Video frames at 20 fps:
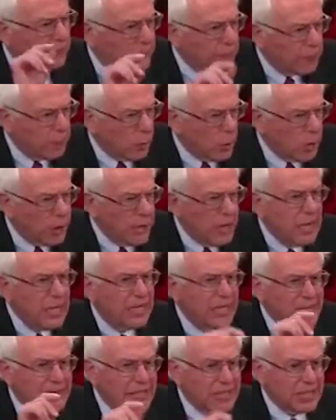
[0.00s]

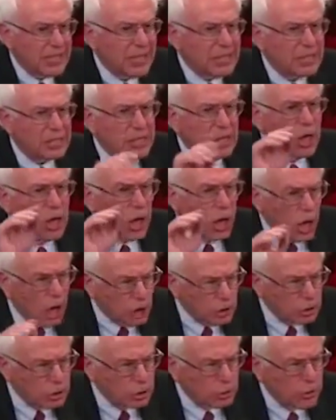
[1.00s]

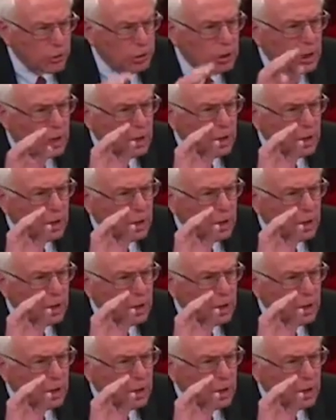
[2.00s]
4,600